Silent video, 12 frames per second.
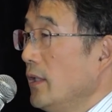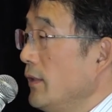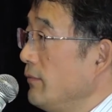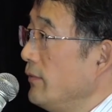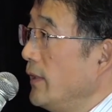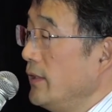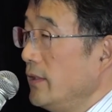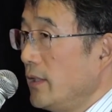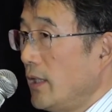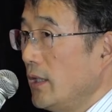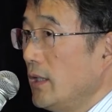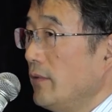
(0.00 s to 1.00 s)
if any
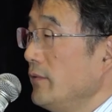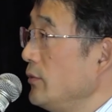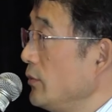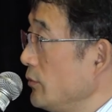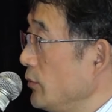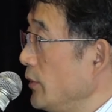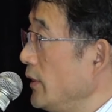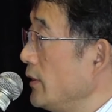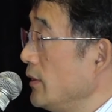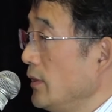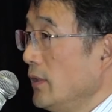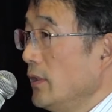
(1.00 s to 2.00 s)
kind of interest rate